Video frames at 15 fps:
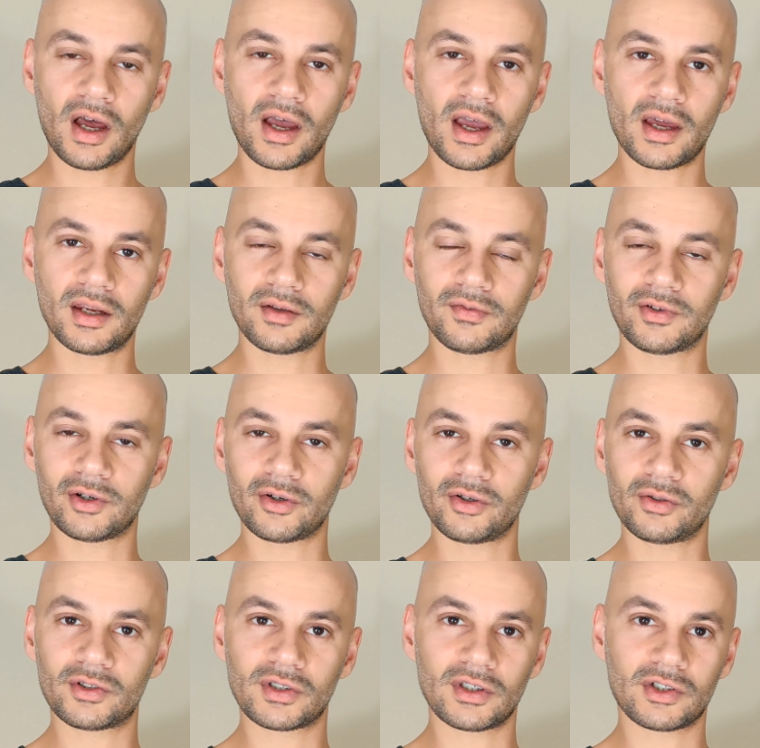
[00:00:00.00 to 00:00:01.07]
And if you're
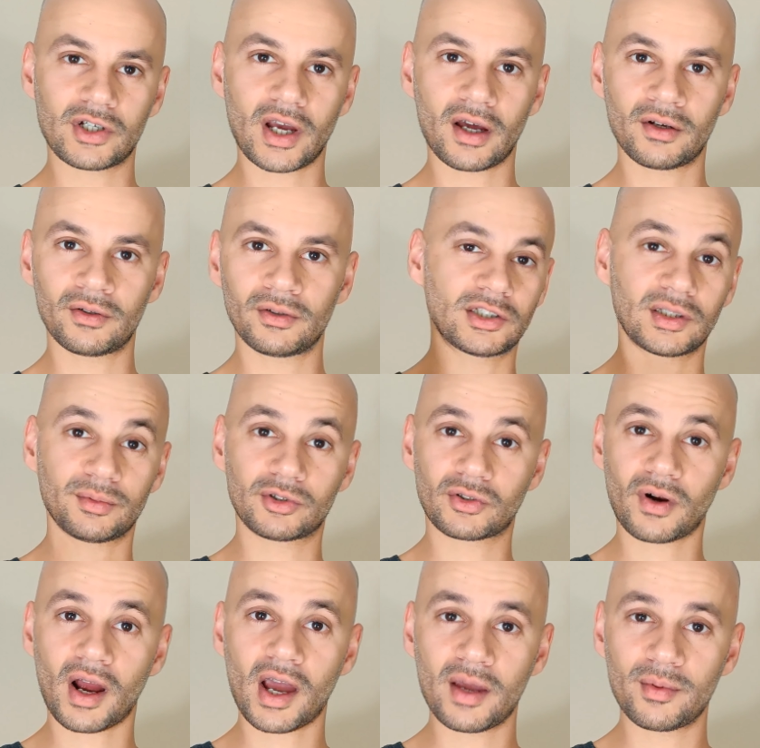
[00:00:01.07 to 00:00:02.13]
new to the channel,
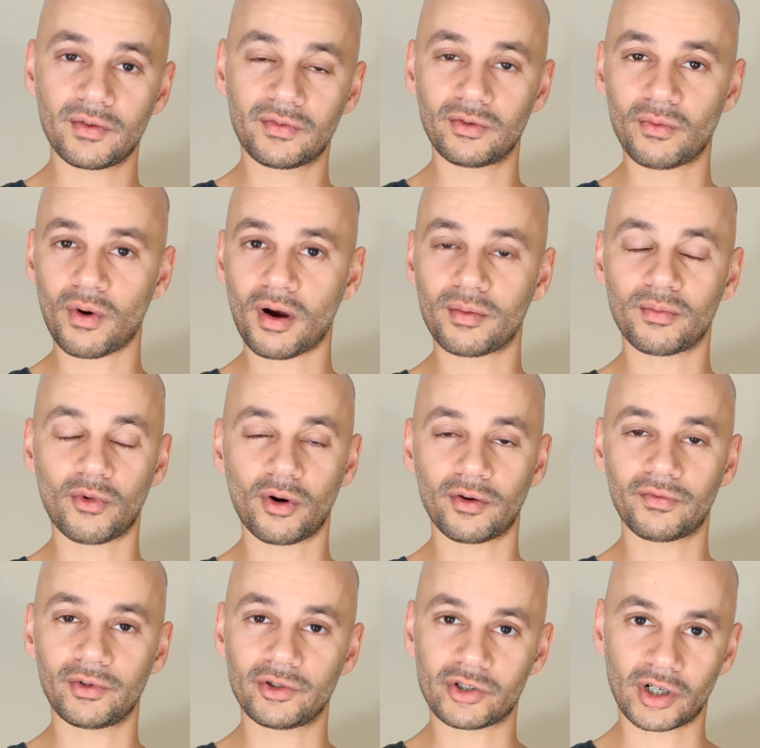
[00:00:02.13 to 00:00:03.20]
subscribe if you want more
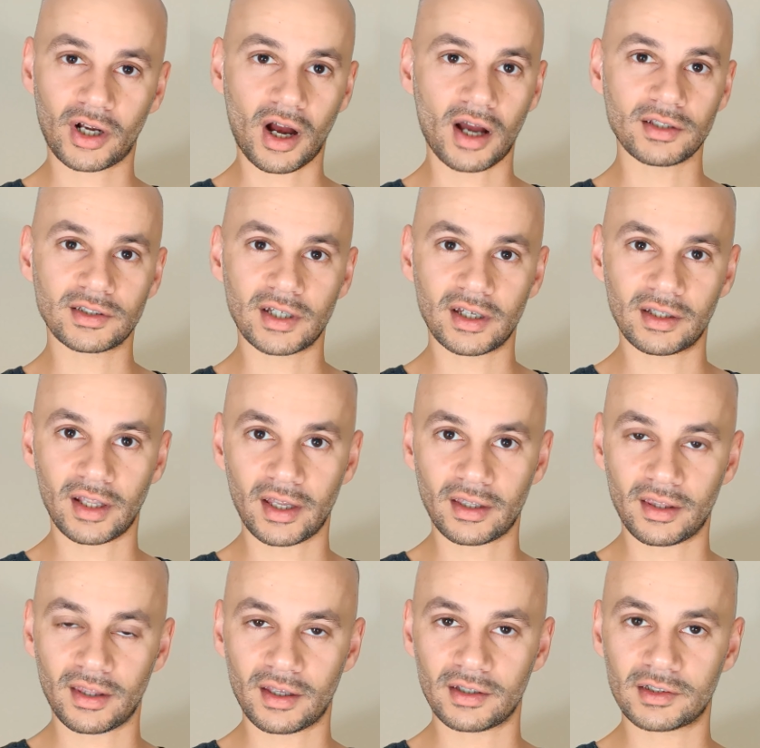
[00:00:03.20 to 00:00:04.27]
future content like
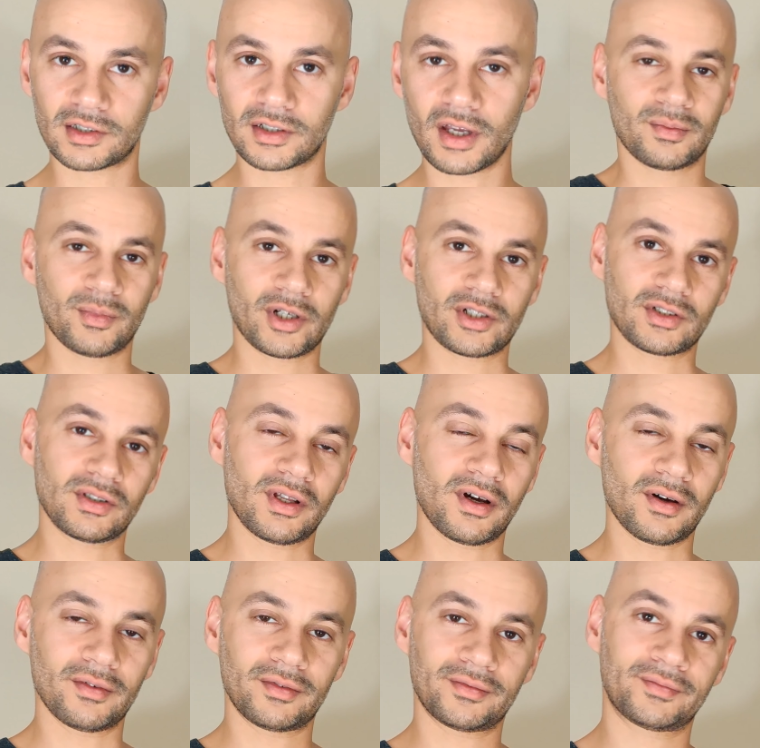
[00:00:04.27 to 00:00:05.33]
this. Much
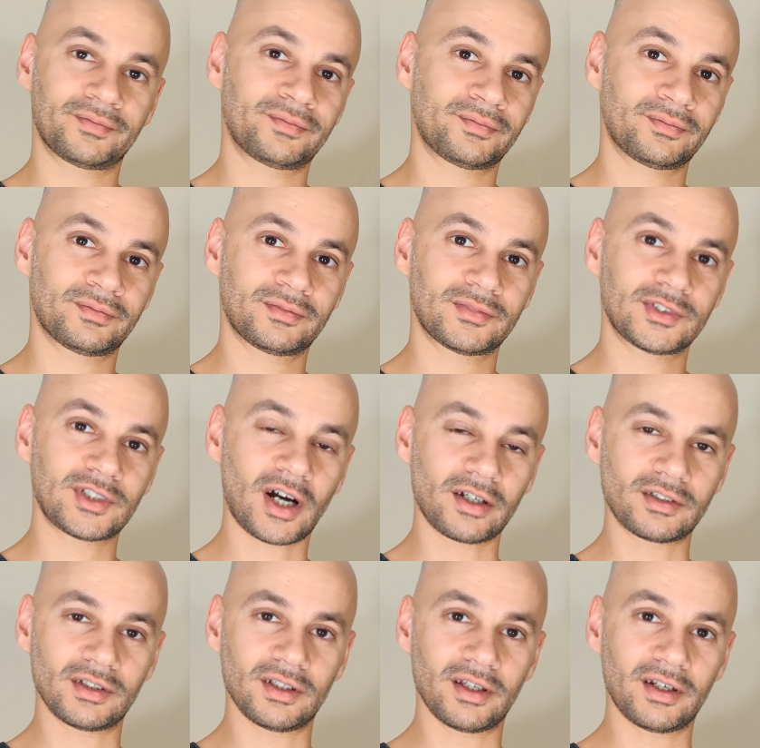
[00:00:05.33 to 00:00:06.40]
love. Talk
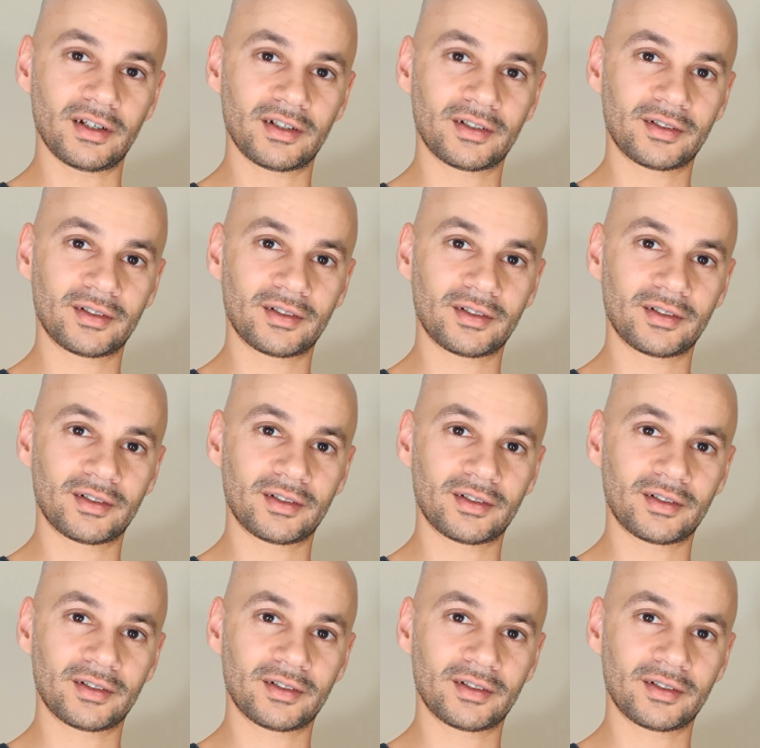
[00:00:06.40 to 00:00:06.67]
to you later.